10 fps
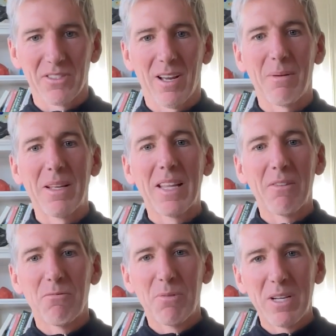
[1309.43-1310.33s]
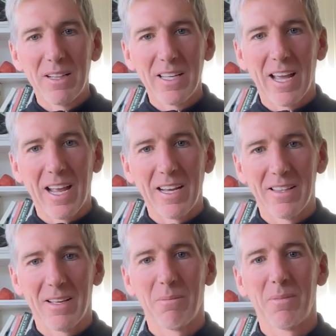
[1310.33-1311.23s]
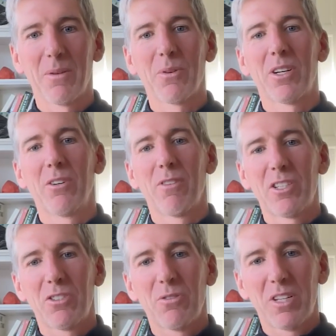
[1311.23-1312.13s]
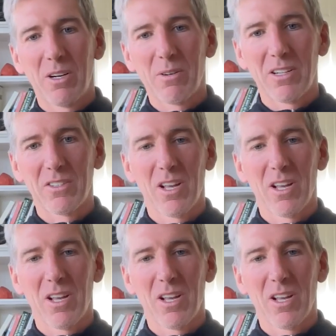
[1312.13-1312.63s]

I mean, they really hated them. There were congressional hearings